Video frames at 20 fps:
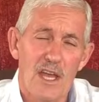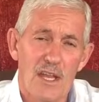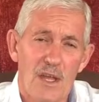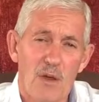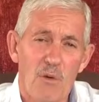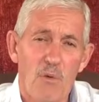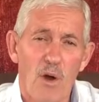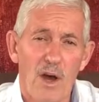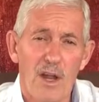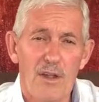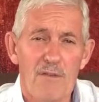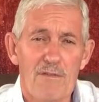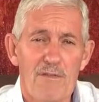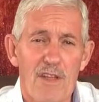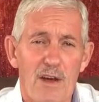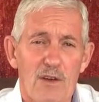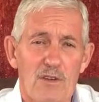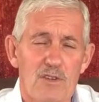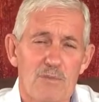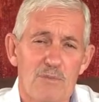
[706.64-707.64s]
any one of
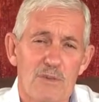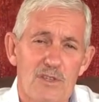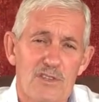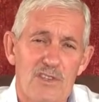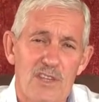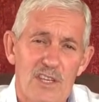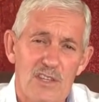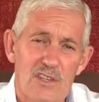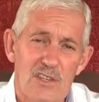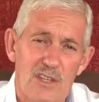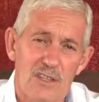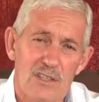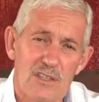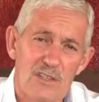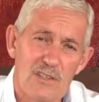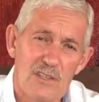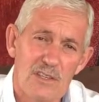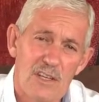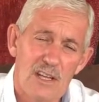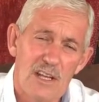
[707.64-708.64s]
those
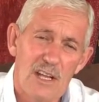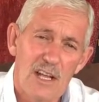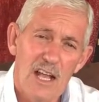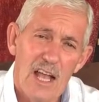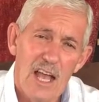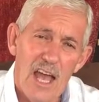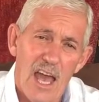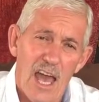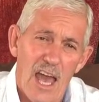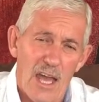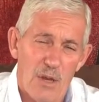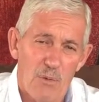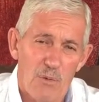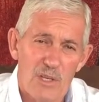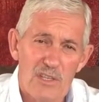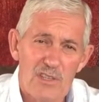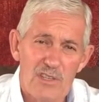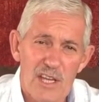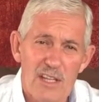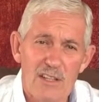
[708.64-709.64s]
musicians and we
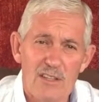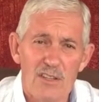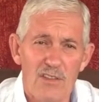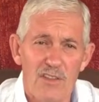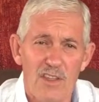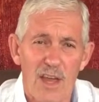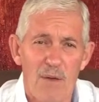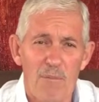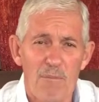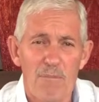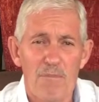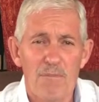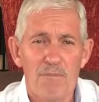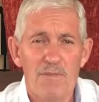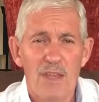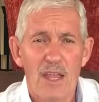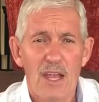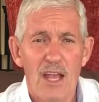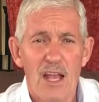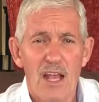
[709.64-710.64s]
said to them,
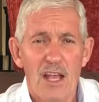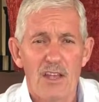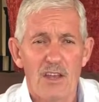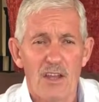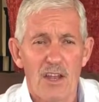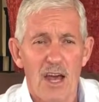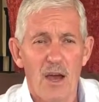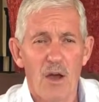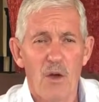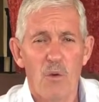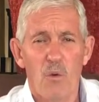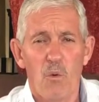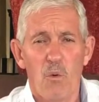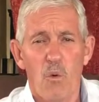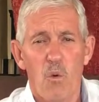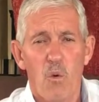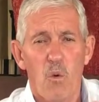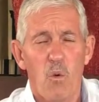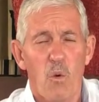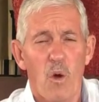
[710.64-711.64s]
you know,
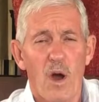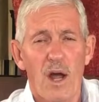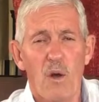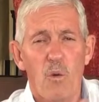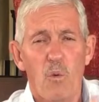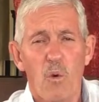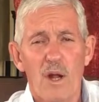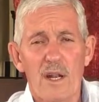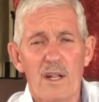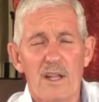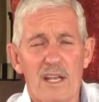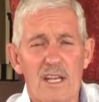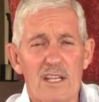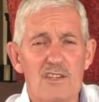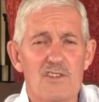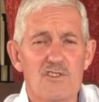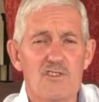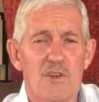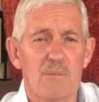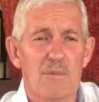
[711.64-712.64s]
what, what
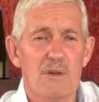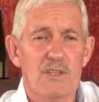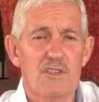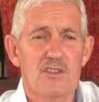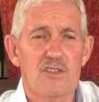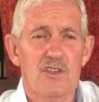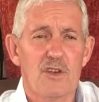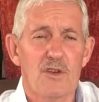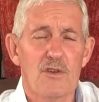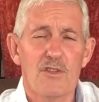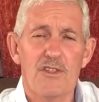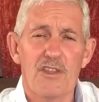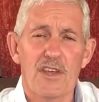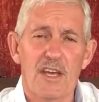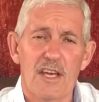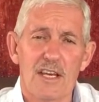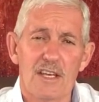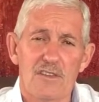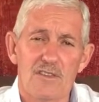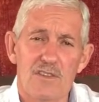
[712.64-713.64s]
instruments do you
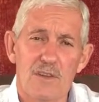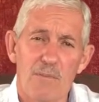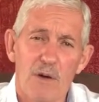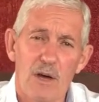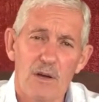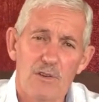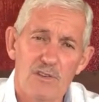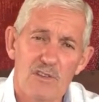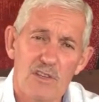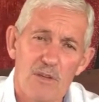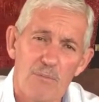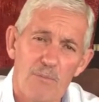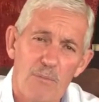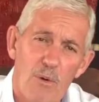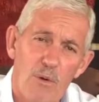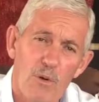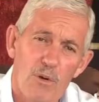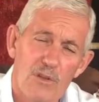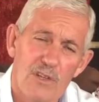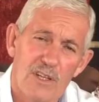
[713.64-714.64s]
think is the most
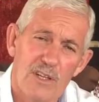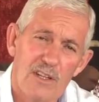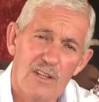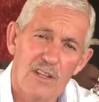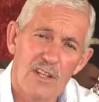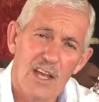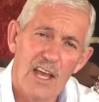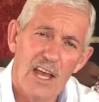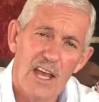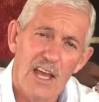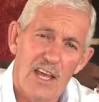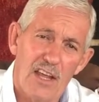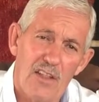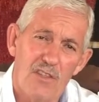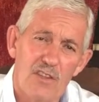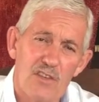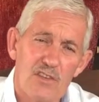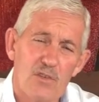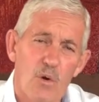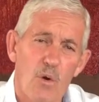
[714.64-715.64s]
important in
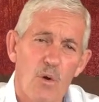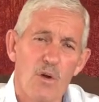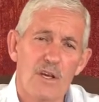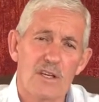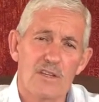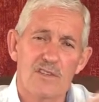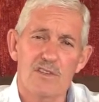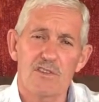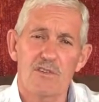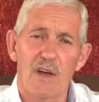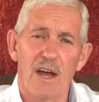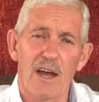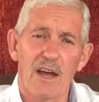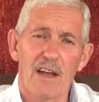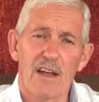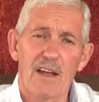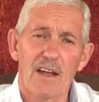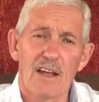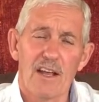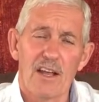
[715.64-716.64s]
this orchestra?
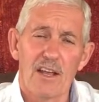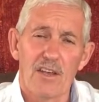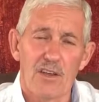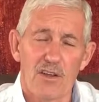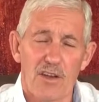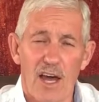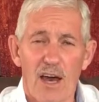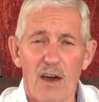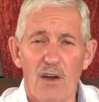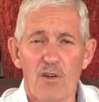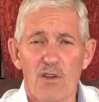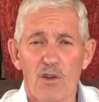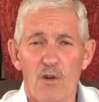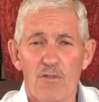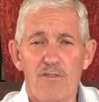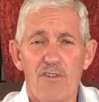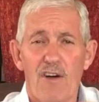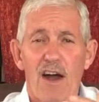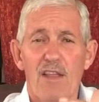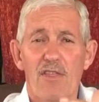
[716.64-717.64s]
You know, you'll
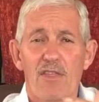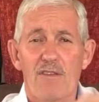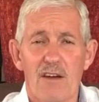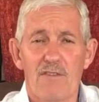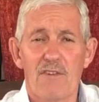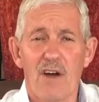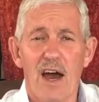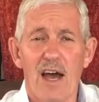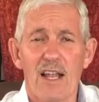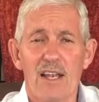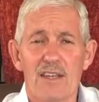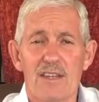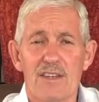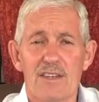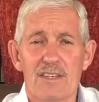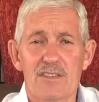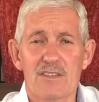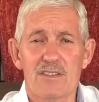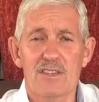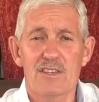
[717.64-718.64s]
find the
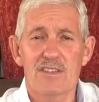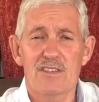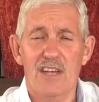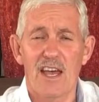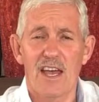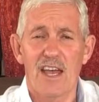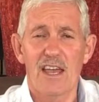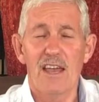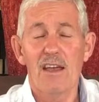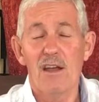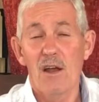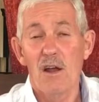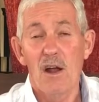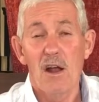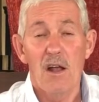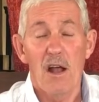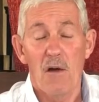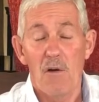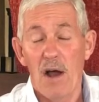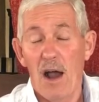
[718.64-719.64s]
violinist say,
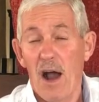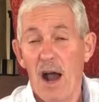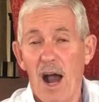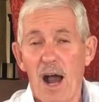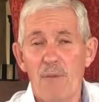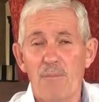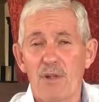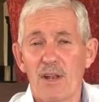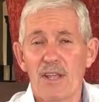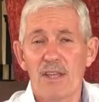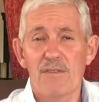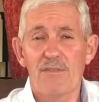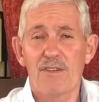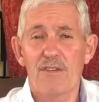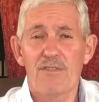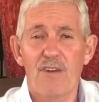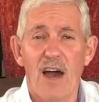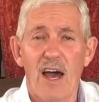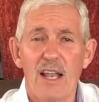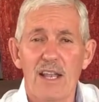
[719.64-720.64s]
well, I believe the
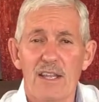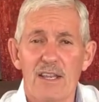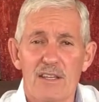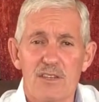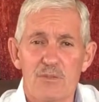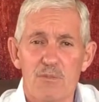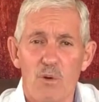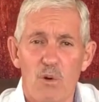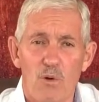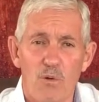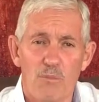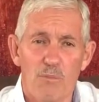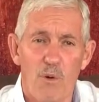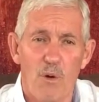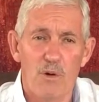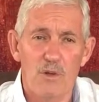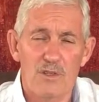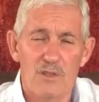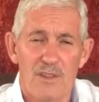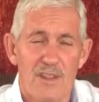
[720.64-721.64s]
violin is more
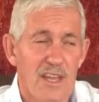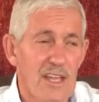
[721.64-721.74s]
important.